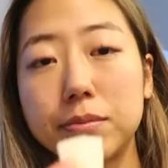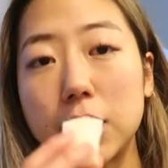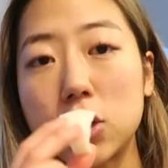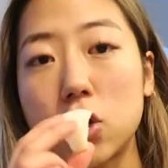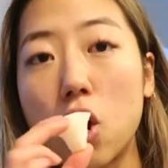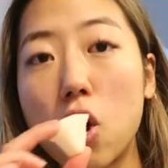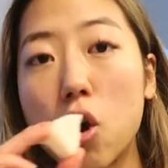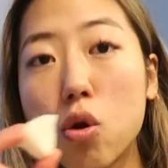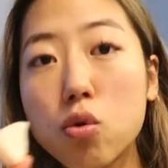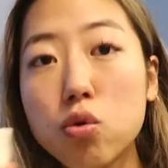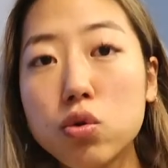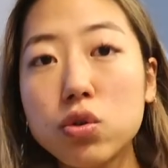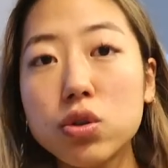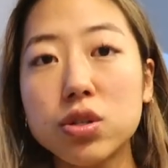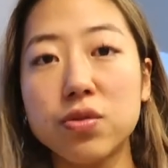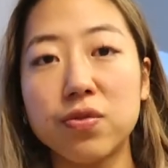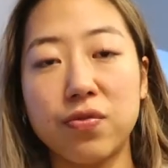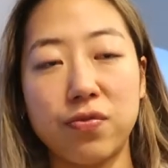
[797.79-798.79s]
My
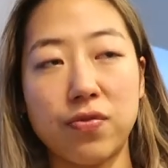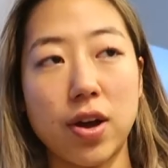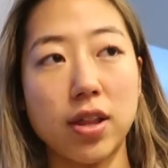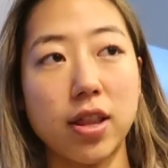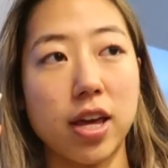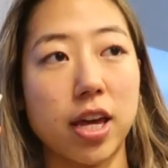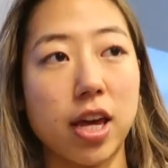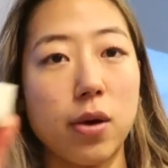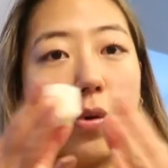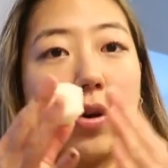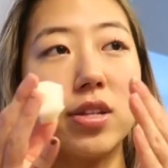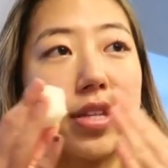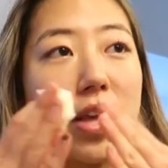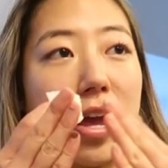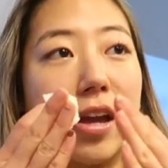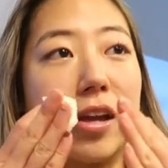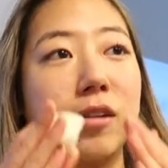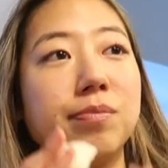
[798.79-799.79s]
toes felt like it was
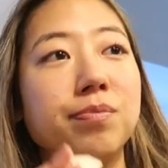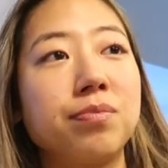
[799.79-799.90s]
like